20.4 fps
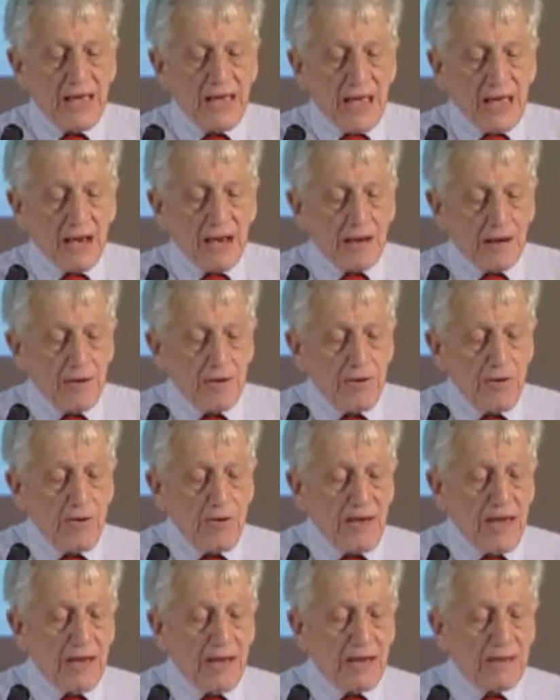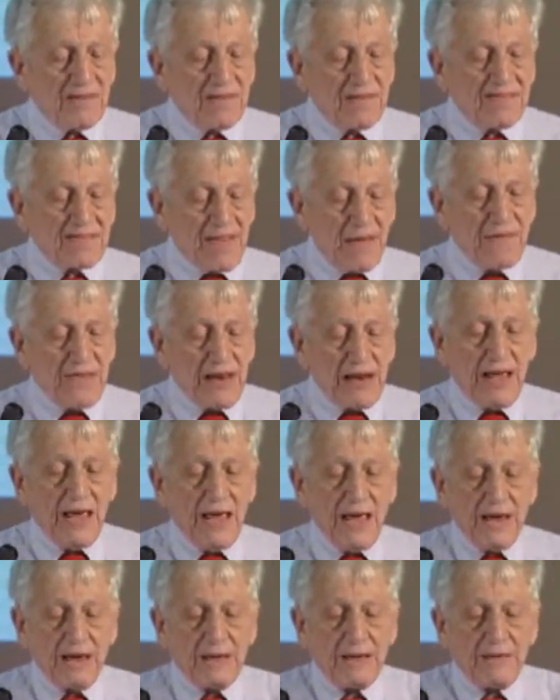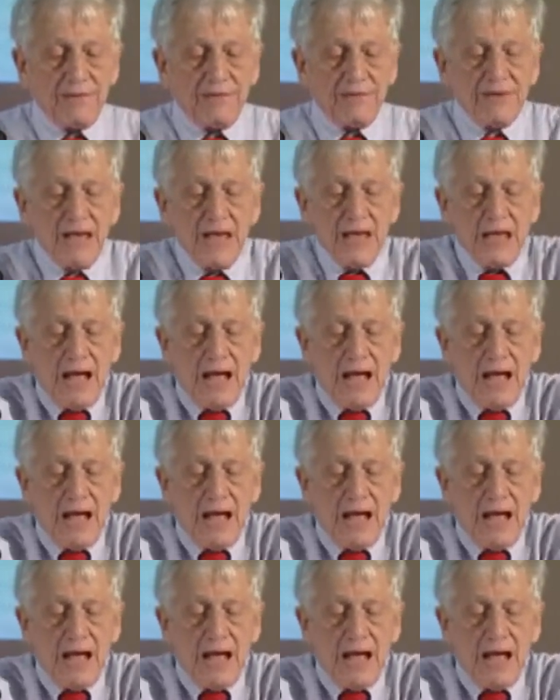including southern England,